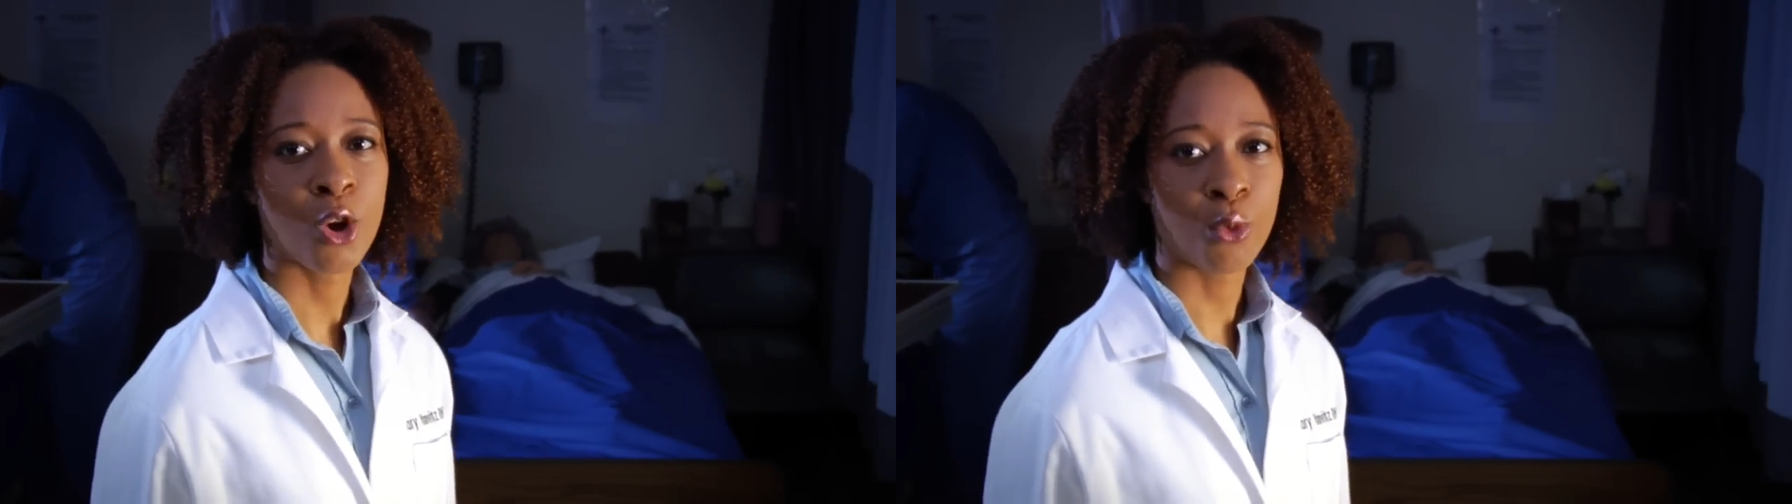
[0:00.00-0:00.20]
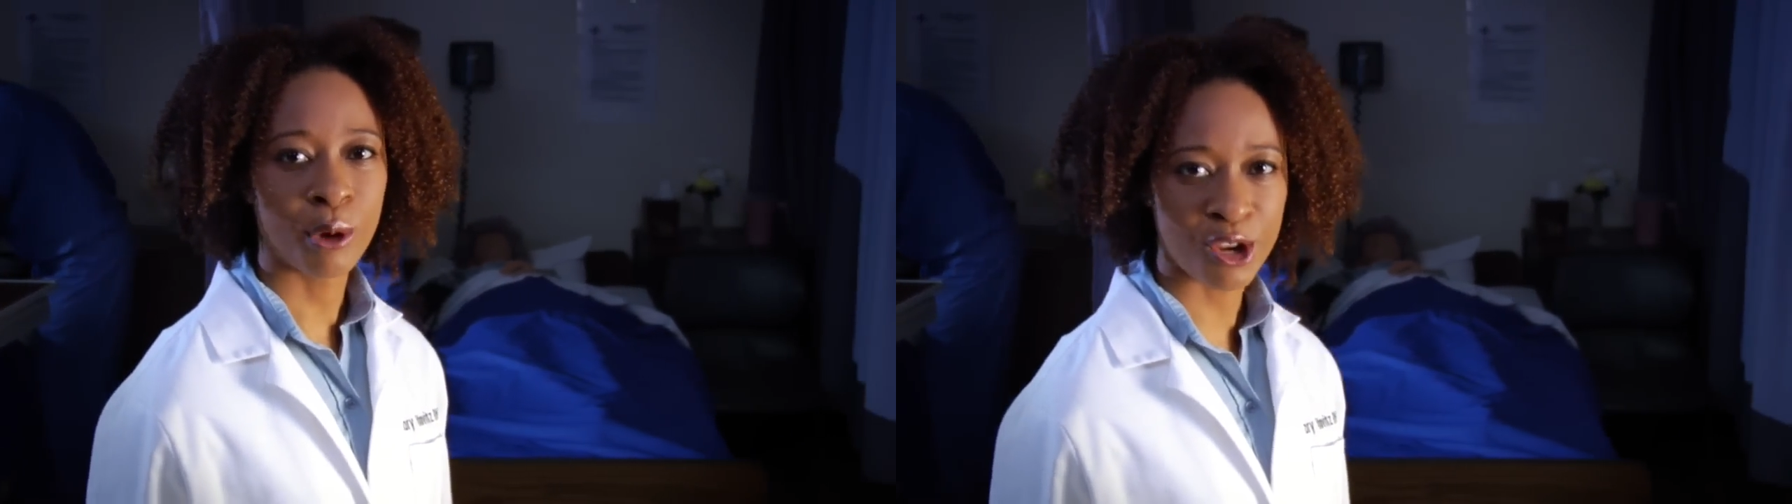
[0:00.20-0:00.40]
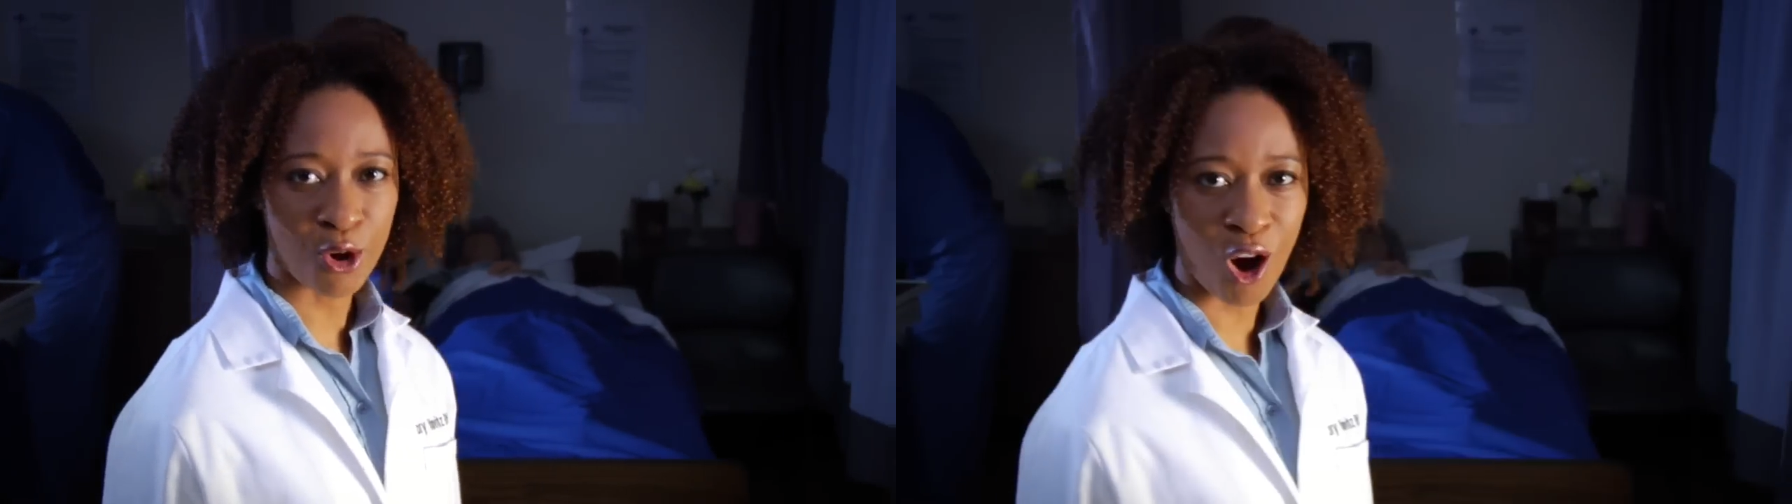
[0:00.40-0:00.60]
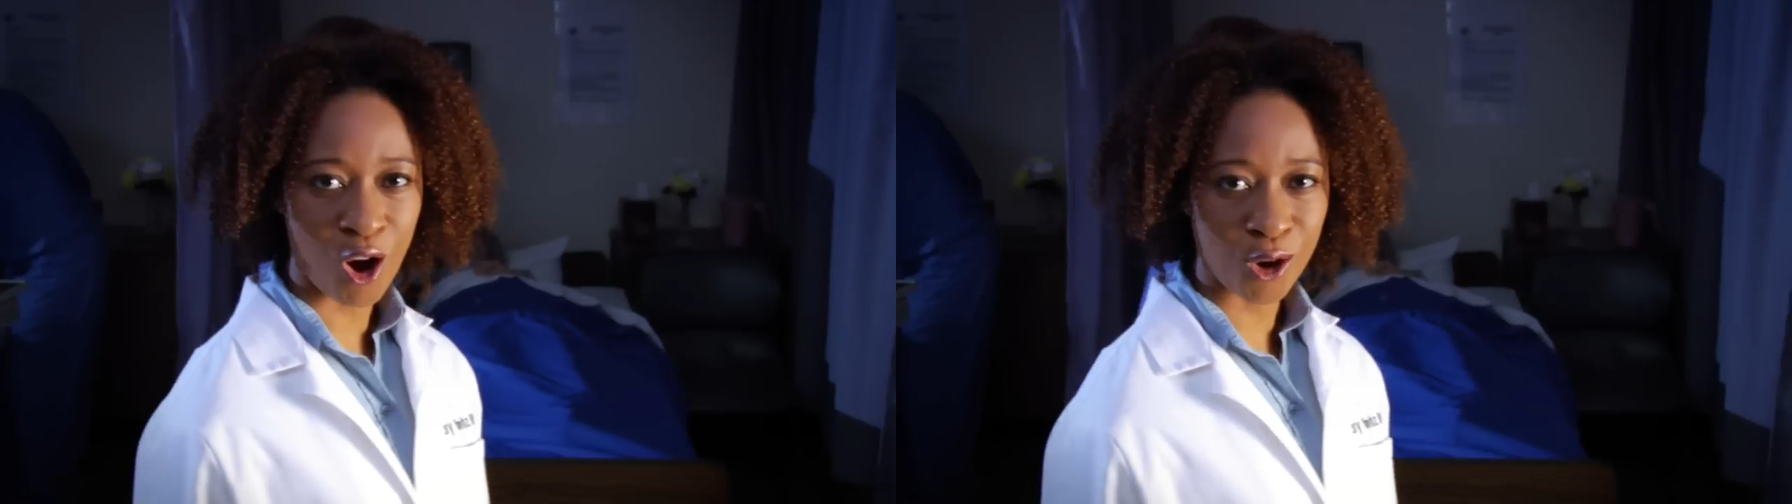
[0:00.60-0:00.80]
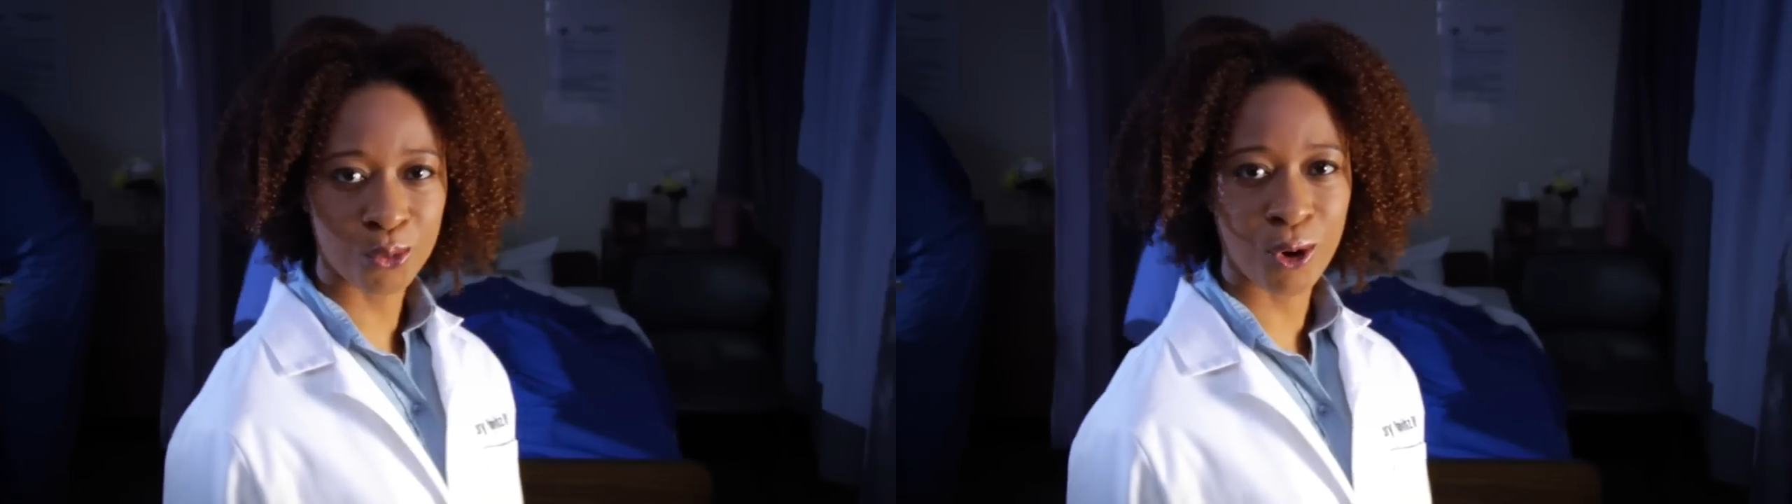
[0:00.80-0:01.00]
where your
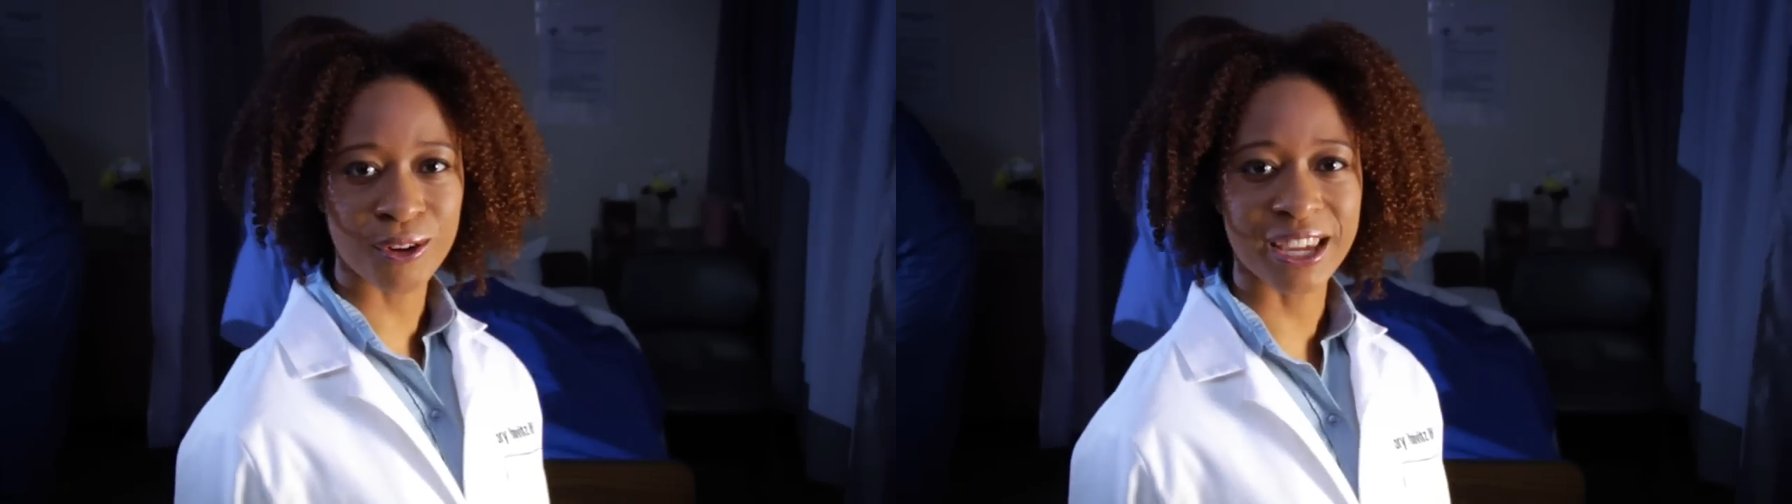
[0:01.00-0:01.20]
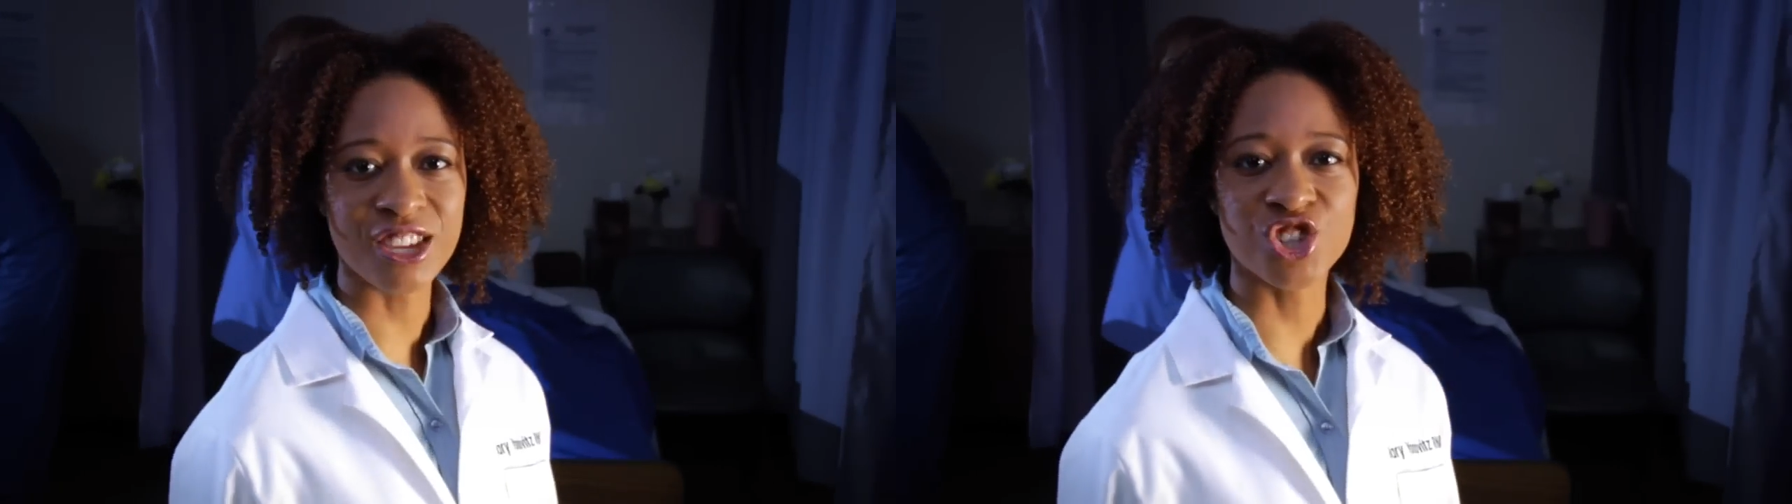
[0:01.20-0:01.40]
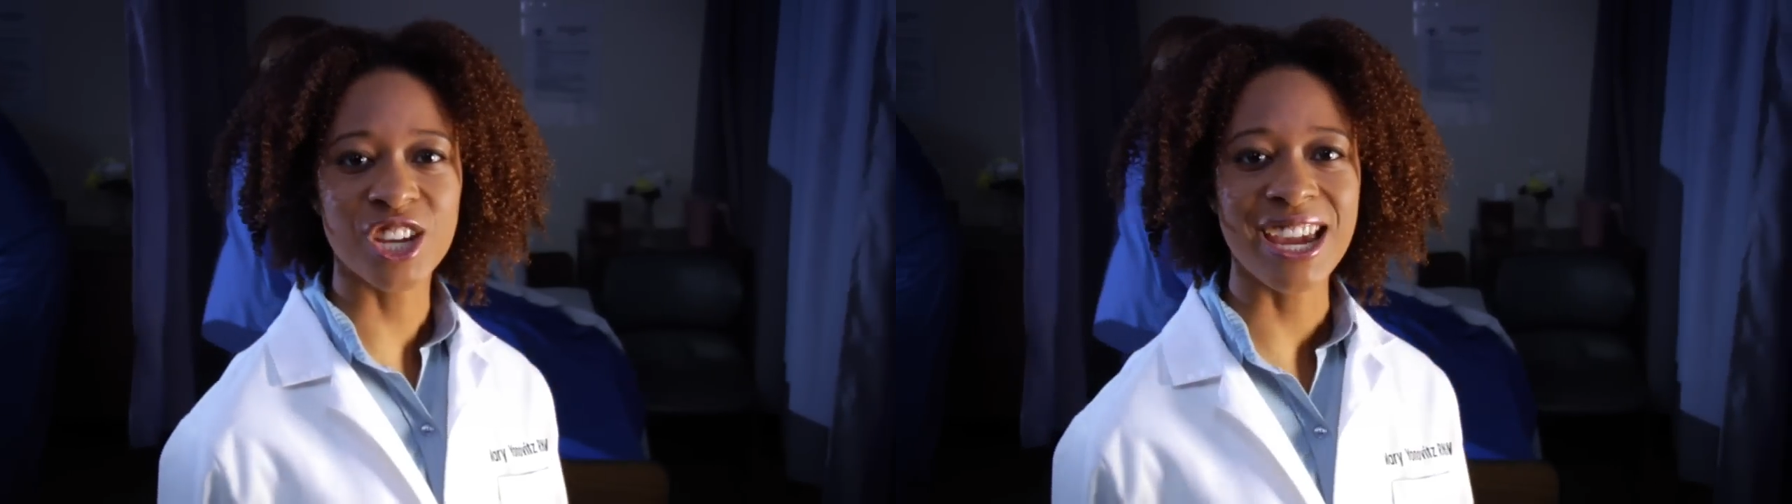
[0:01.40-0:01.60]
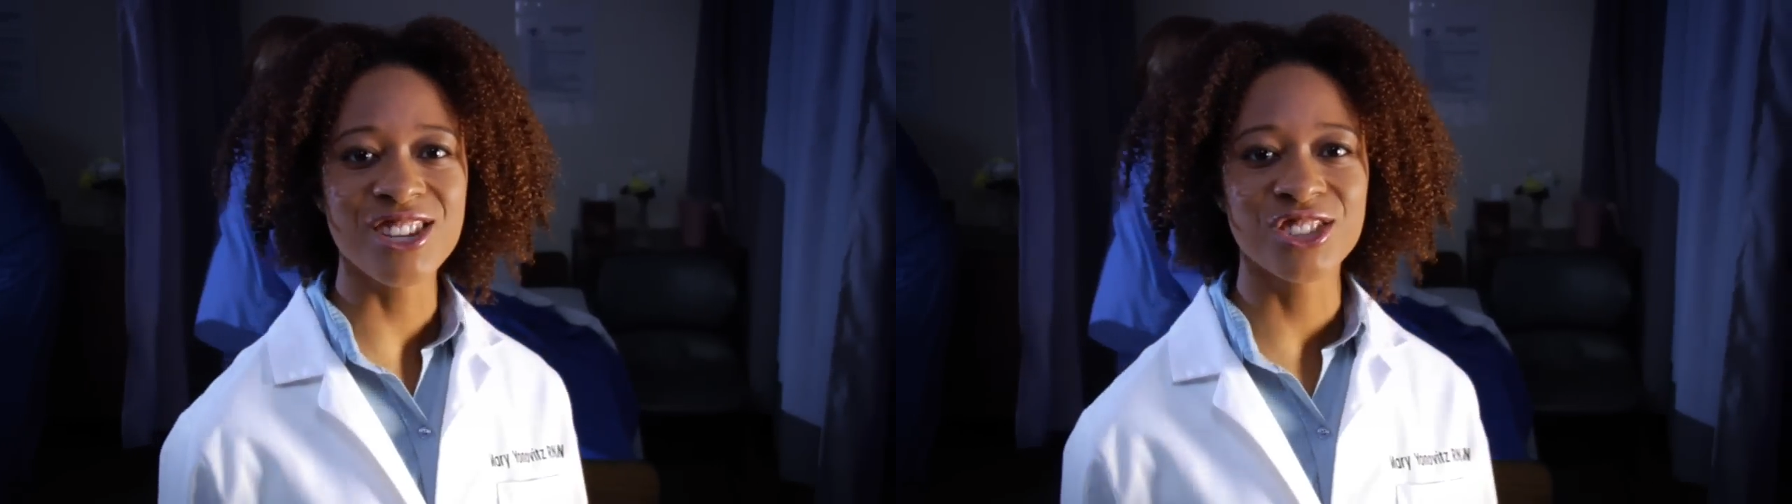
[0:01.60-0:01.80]
hard work can change